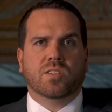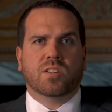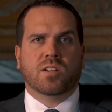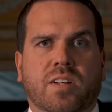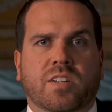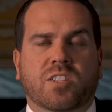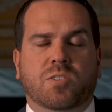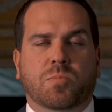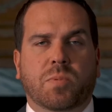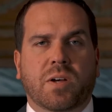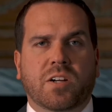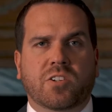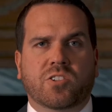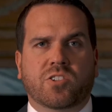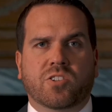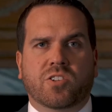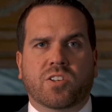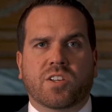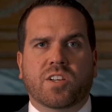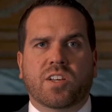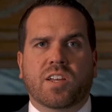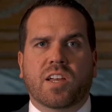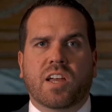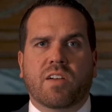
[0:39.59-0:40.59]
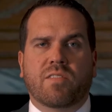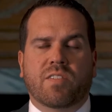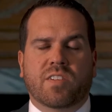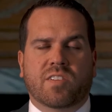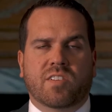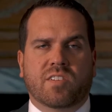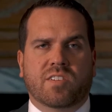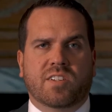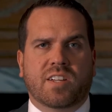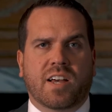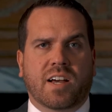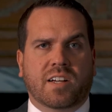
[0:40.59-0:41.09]
Especially if it's a
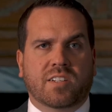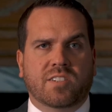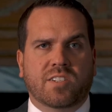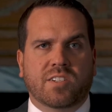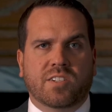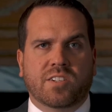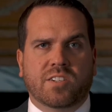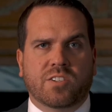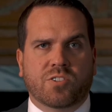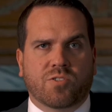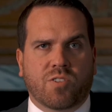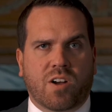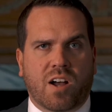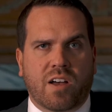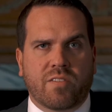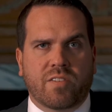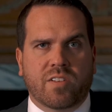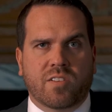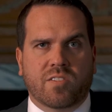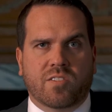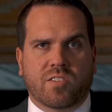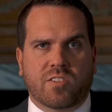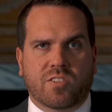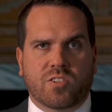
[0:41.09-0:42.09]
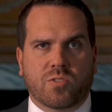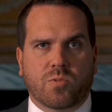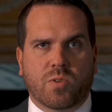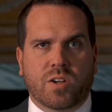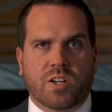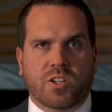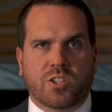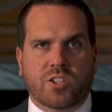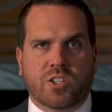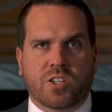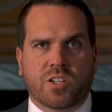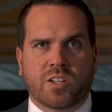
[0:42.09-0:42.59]
texting and driving
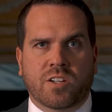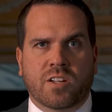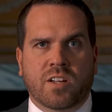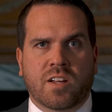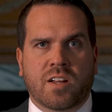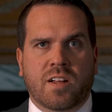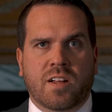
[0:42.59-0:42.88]
situation,